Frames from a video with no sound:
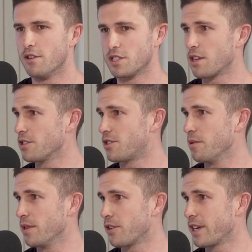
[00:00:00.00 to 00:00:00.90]
I'll just
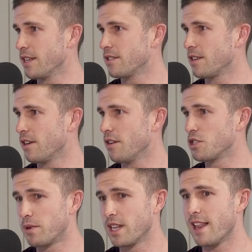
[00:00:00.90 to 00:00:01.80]
concentrate on my cricket. So
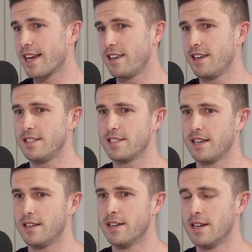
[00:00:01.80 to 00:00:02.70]
I was pretty lucky. He
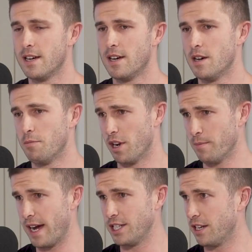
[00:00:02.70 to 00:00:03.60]
said,
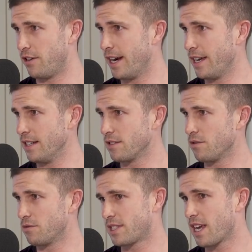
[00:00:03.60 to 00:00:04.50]
bottom age under 18,
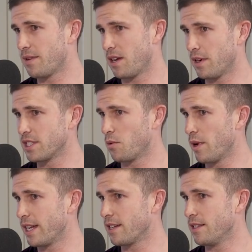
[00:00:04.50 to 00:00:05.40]
so we'll just come down once
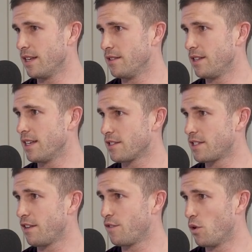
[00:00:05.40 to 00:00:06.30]
a week. And then, yeah,
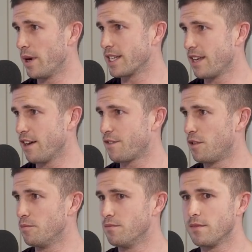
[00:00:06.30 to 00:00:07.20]
as I said, 4 weeks out
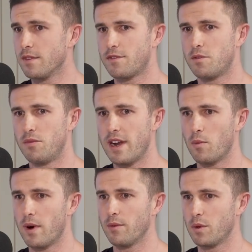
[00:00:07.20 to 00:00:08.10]
from
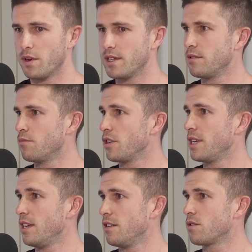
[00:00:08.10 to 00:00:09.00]
round one, we want
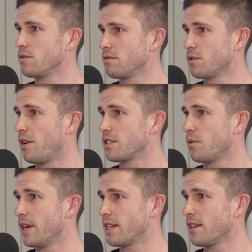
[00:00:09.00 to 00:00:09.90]
you here
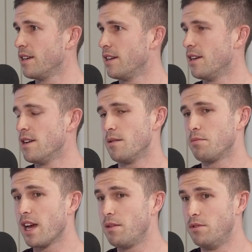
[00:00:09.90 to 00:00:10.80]
twice a week.
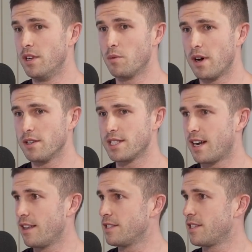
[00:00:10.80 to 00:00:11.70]
Played really well at
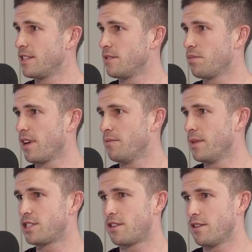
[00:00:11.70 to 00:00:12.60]
the start of that season,
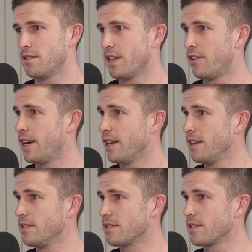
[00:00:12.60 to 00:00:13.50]
played Metro under
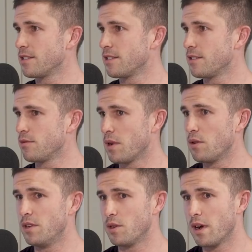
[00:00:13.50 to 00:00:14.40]
18s,
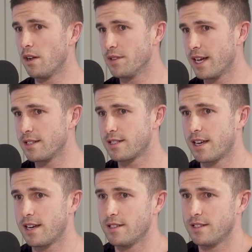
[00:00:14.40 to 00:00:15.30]
went really well in that